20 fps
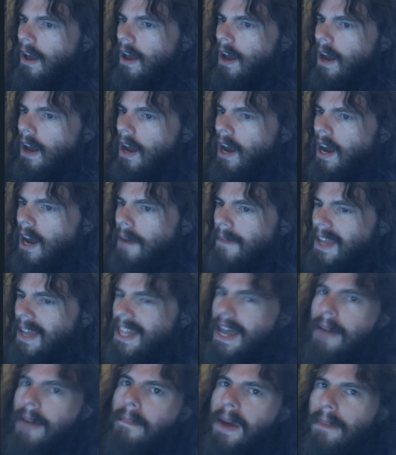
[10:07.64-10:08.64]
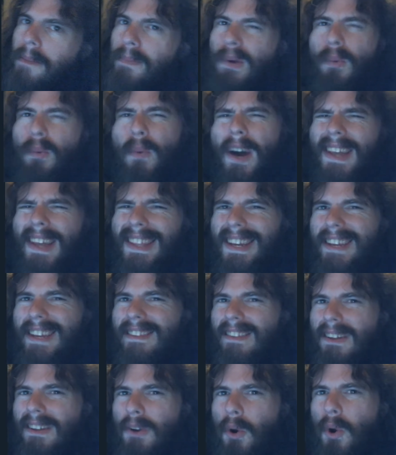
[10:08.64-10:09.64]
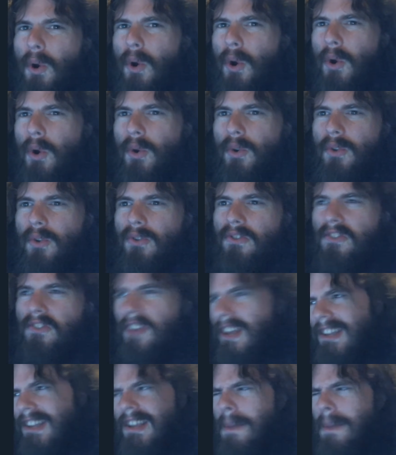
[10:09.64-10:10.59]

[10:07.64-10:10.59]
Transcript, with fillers: Um, and that might be why they seek